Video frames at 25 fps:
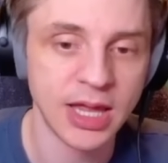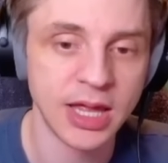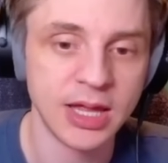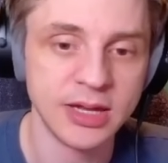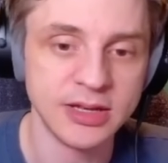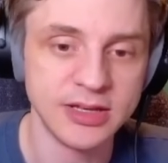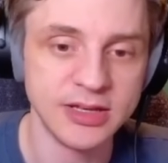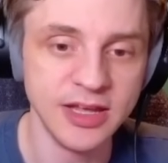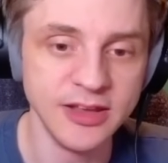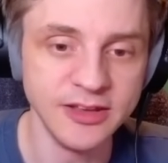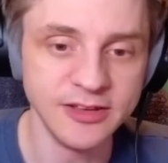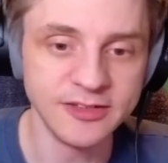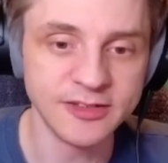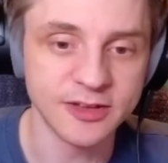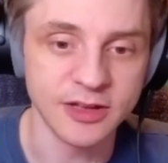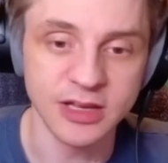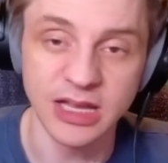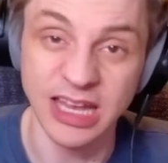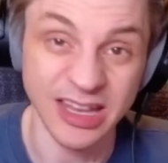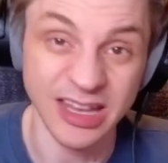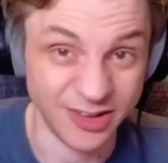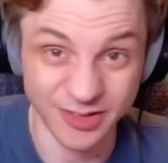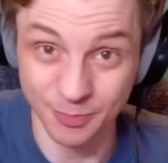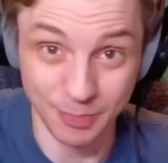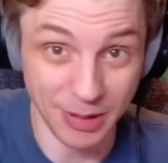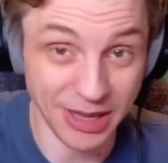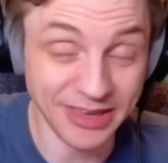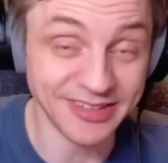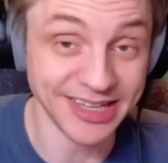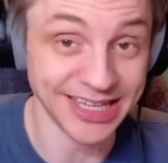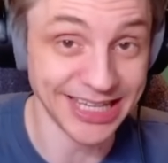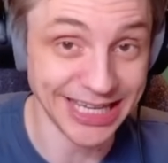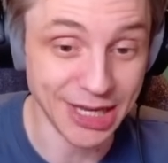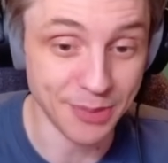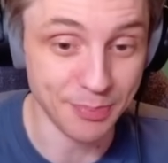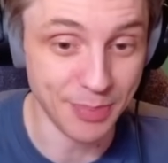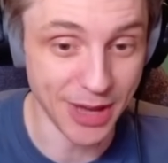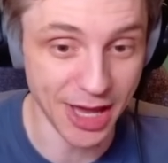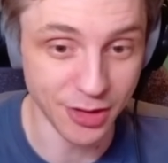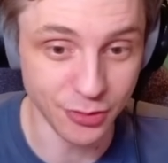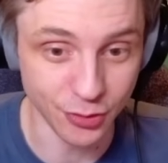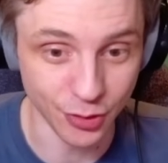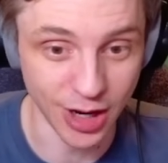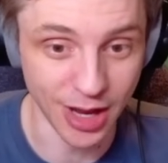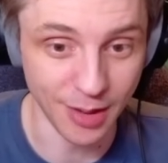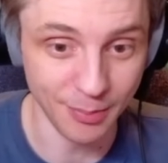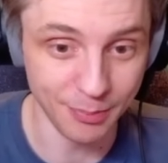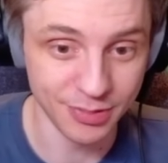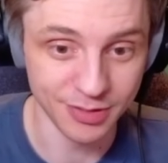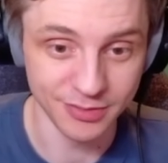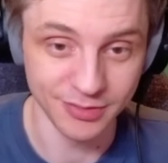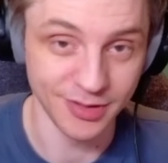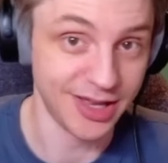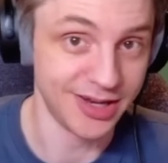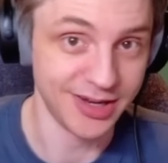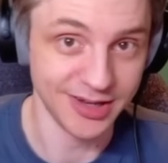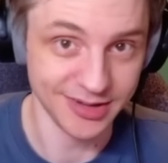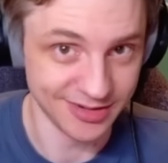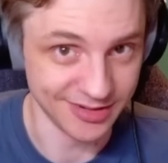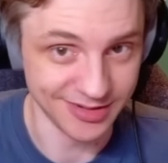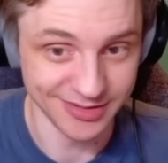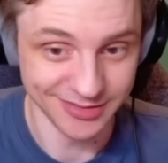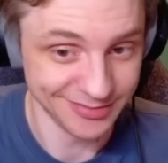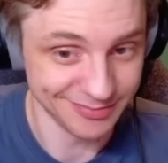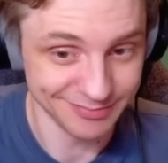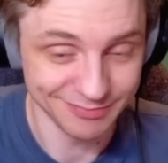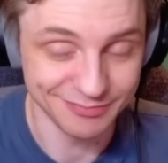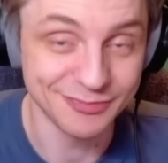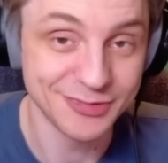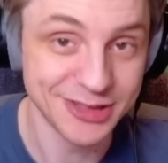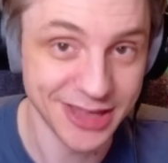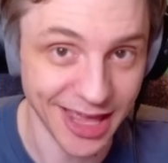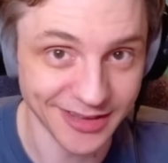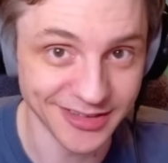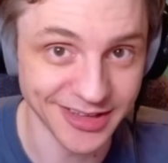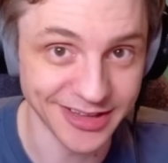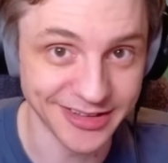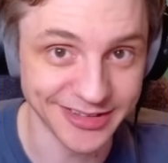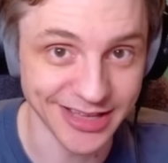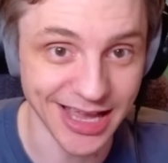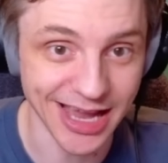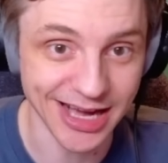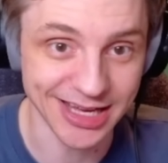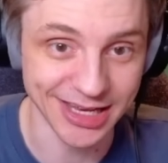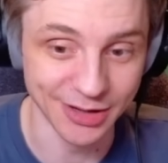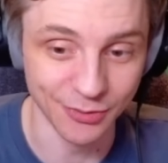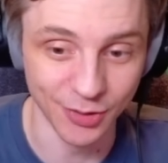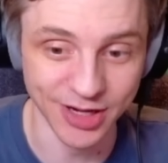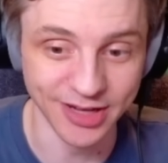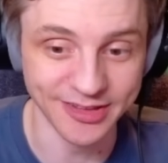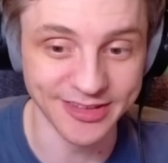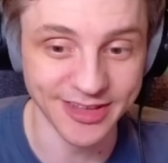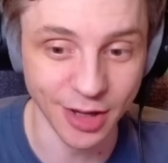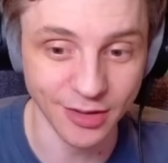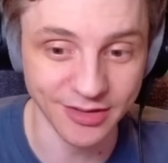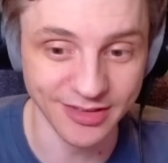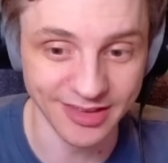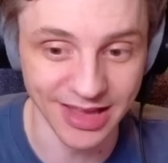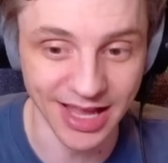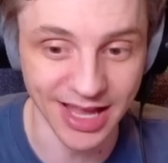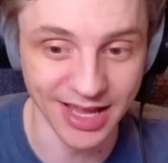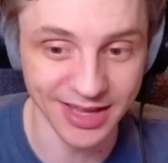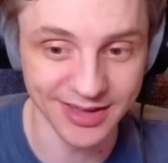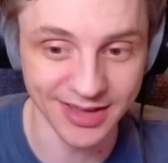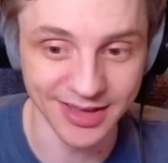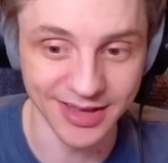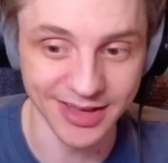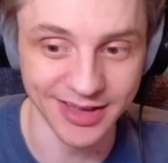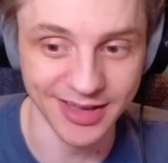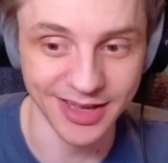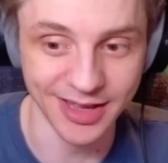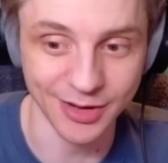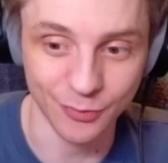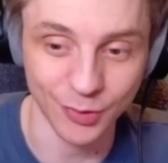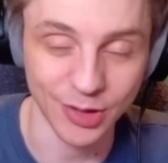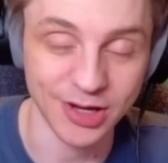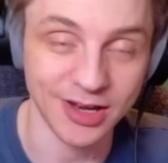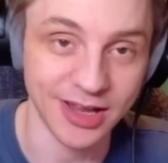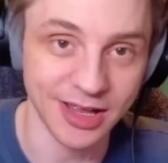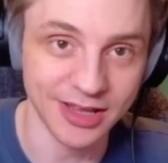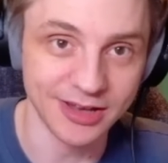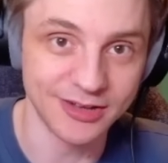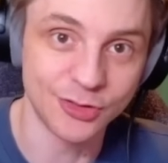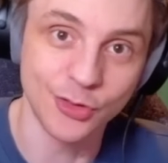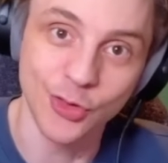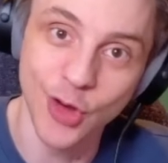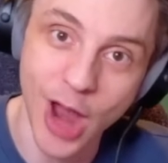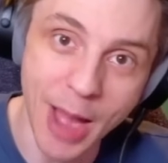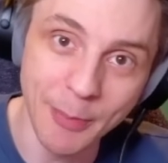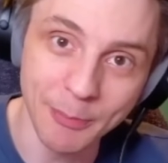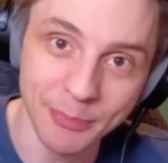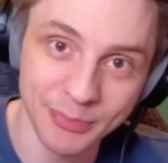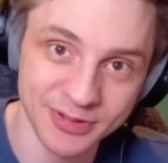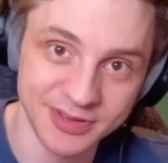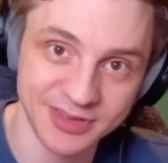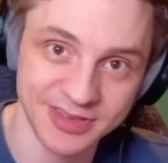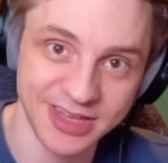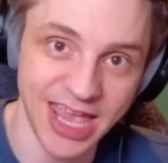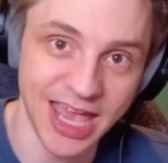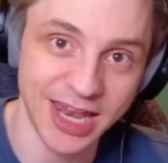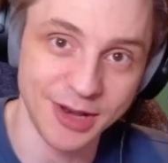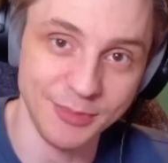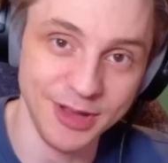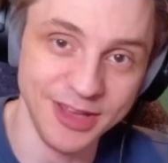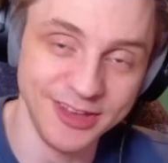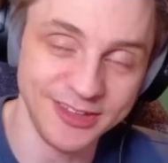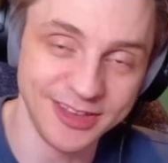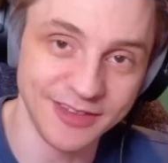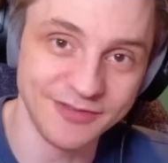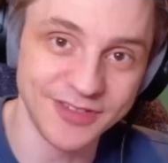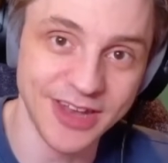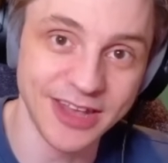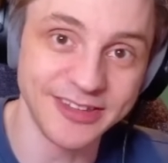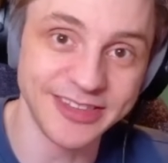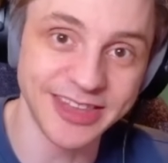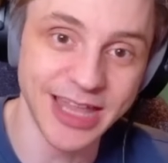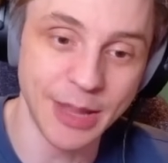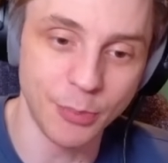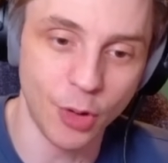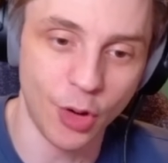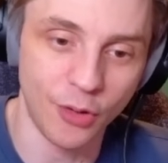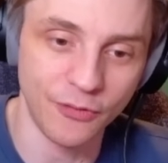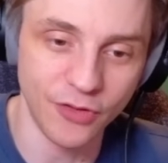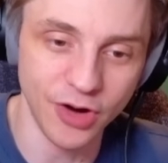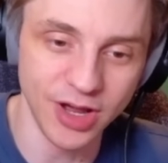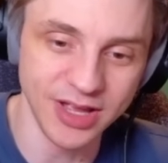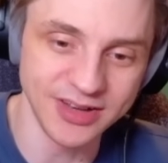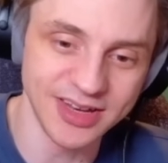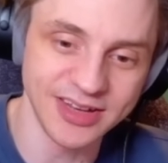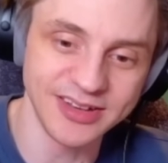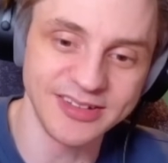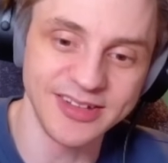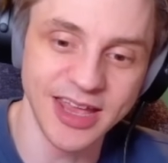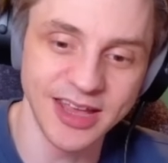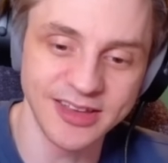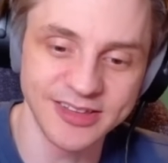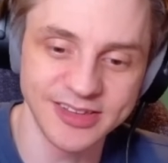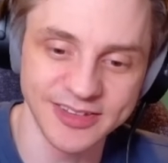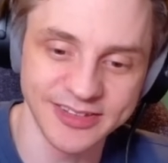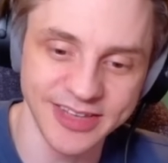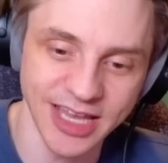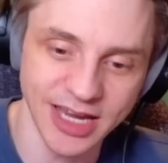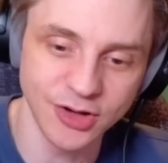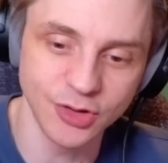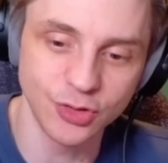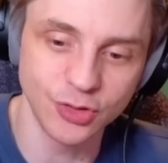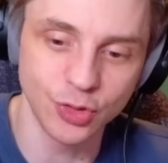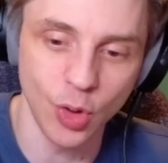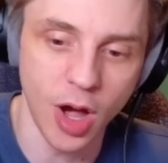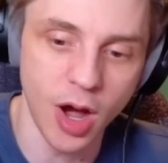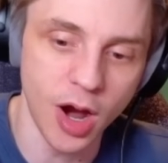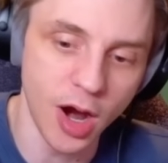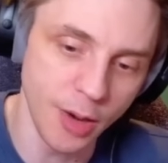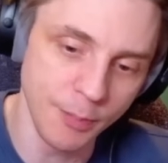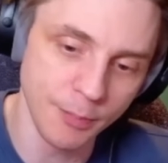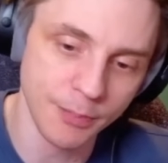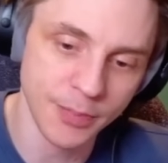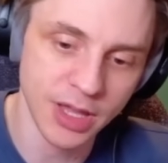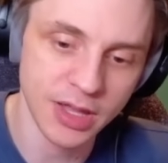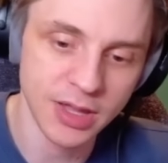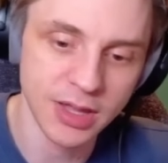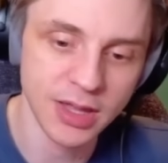This is basically a bear trap, and it does exactly what it sounds like. It will trap the enemies if they step over it. It takes a second to arm.